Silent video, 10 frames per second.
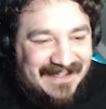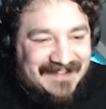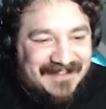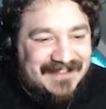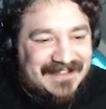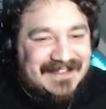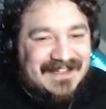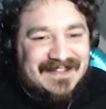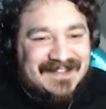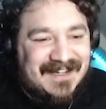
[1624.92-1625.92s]
that's good
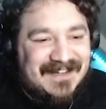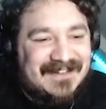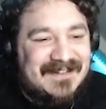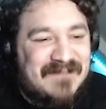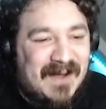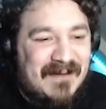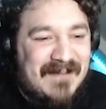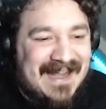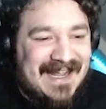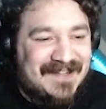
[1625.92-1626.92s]
so bubble
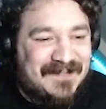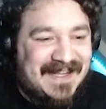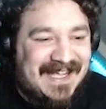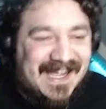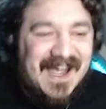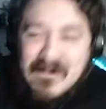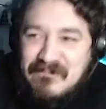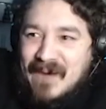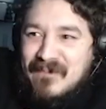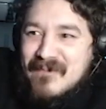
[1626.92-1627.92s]
man has been hit
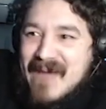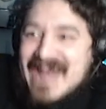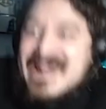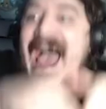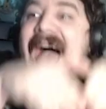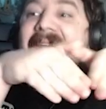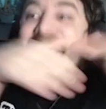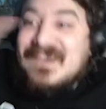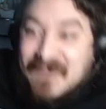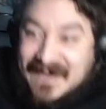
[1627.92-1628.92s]
bubble man
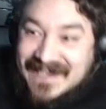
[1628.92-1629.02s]
has been